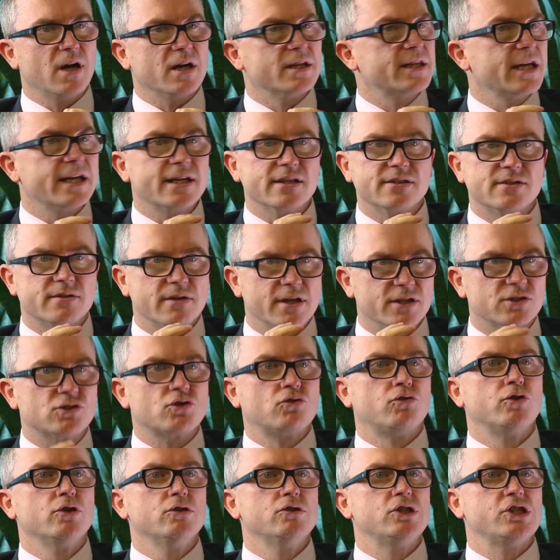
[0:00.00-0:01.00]
I think, is, is
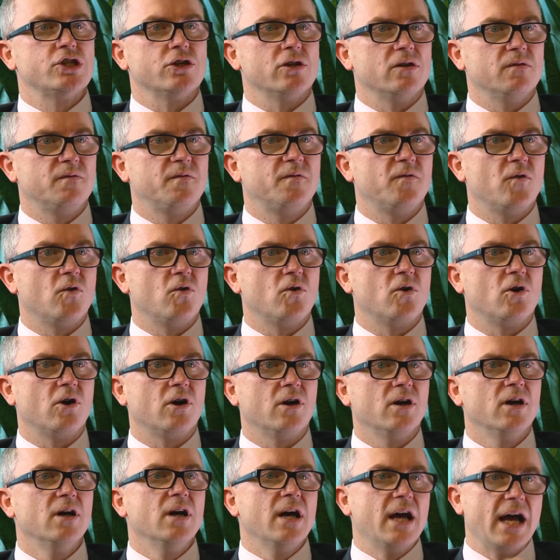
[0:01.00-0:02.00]
crucial
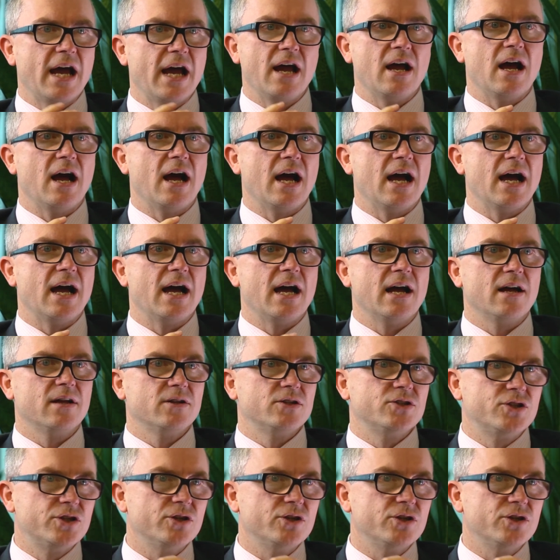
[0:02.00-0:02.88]
for uh,